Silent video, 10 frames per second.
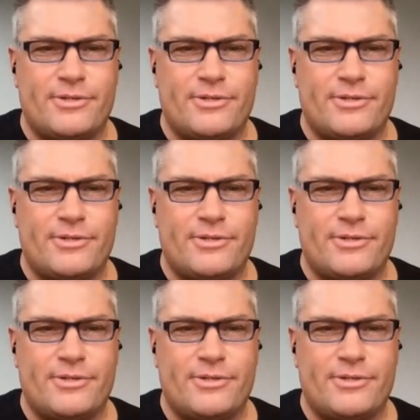They're not
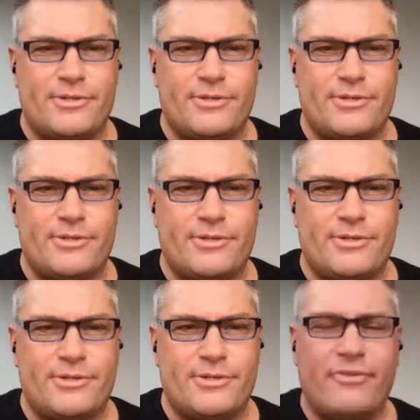required
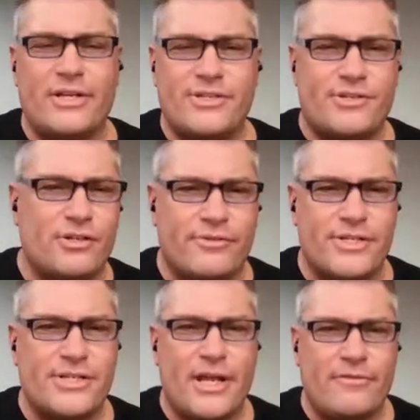to provide
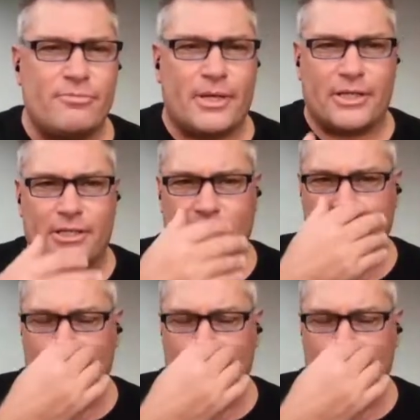service to everybody.